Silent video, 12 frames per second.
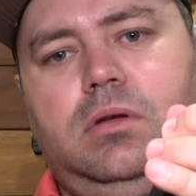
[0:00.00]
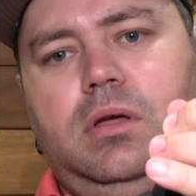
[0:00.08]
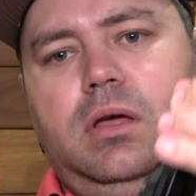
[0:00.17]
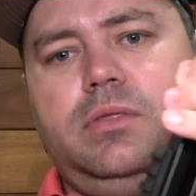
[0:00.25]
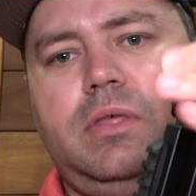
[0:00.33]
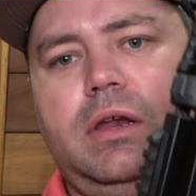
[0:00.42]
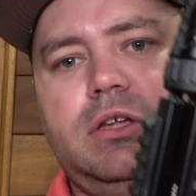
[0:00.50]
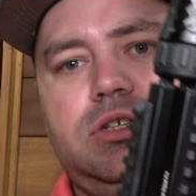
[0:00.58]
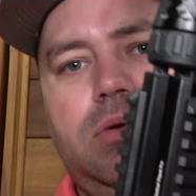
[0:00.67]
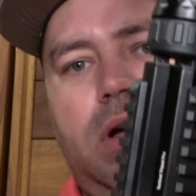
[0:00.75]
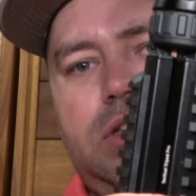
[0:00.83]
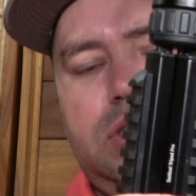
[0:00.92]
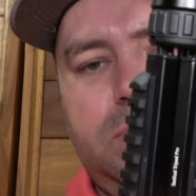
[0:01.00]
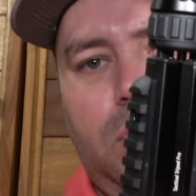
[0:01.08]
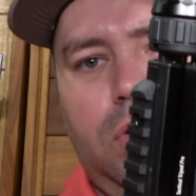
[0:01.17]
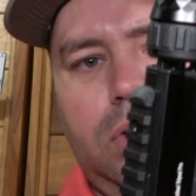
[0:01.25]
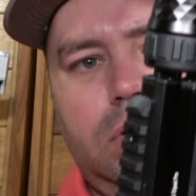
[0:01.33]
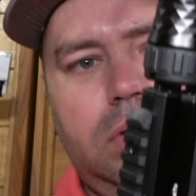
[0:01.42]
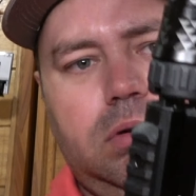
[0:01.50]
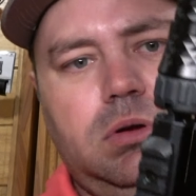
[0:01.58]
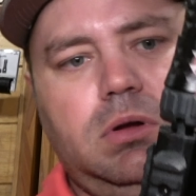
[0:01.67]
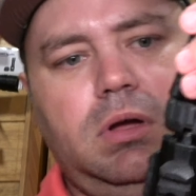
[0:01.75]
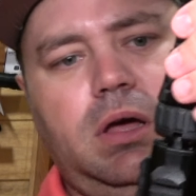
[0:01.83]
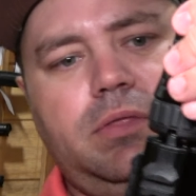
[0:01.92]
and then it's quite small.
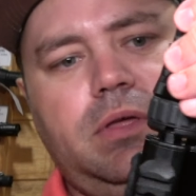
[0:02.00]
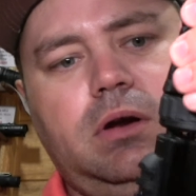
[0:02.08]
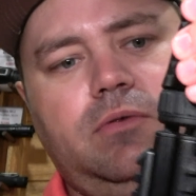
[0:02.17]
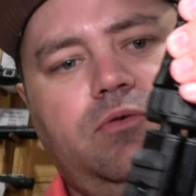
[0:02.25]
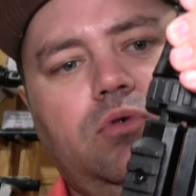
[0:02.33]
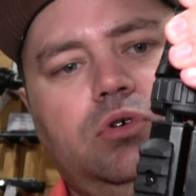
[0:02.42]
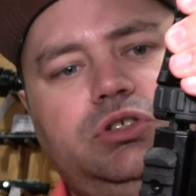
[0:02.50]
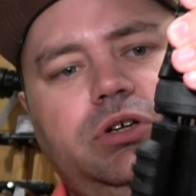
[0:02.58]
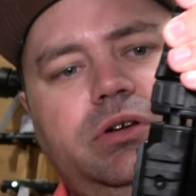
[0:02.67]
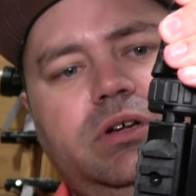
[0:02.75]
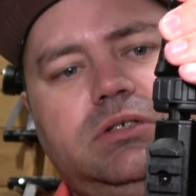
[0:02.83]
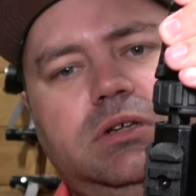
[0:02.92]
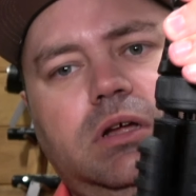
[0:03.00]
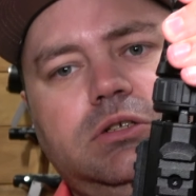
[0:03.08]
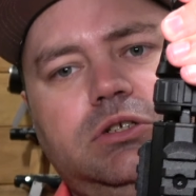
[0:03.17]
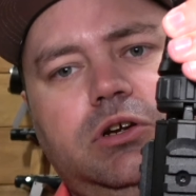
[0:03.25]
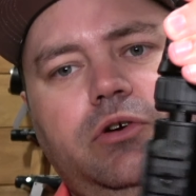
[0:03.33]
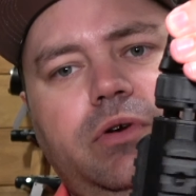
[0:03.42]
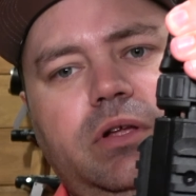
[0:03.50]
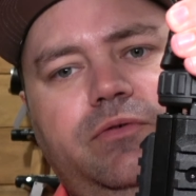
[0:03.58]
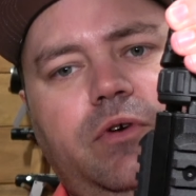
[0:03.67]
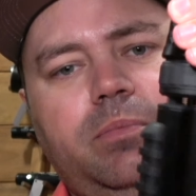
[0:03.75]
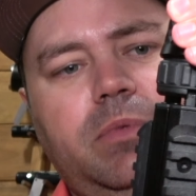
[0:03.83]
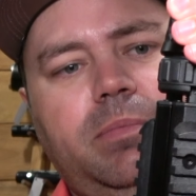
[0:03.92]
And then of course you just unscrew it
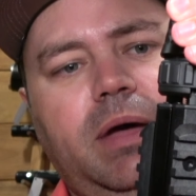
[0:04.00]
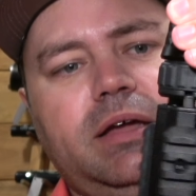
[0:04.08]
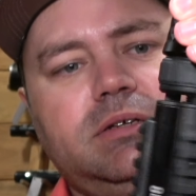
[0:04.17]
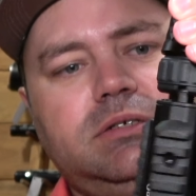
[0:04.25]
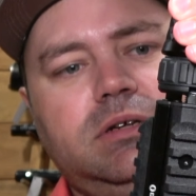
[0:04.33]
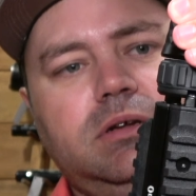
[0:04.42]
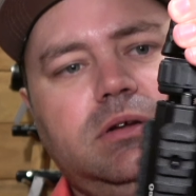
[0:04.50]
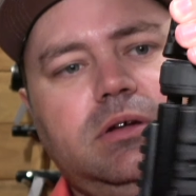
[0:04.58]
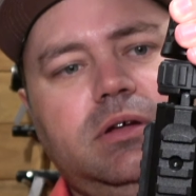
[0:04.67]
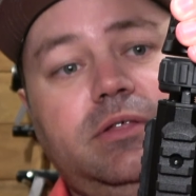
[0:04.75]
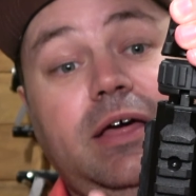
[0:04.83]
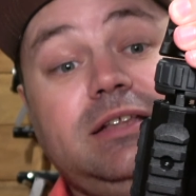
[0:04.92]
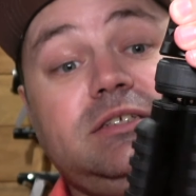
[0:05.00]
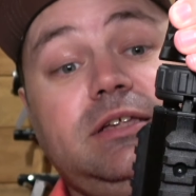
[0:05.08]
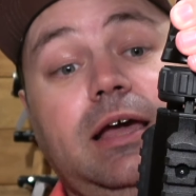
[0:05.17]
from the base. That's the